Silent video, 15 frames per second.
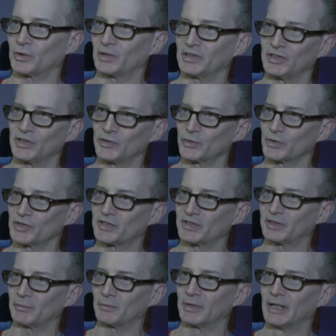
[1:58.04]
an interest
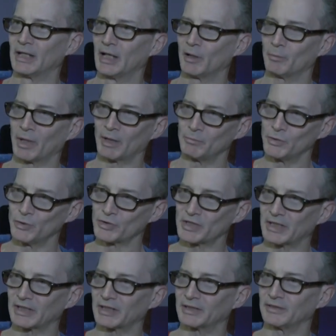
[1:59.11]
in my
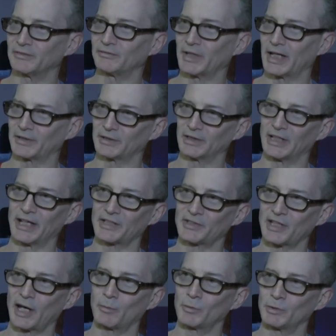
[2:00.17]
music, and in fact, the
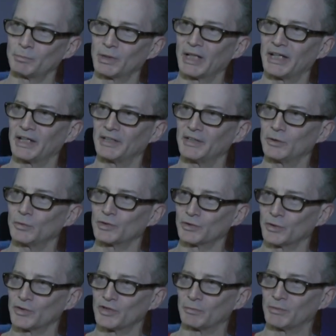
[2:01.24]
last time we played, he was
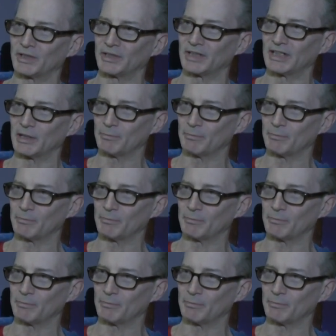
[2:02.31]
urging me to get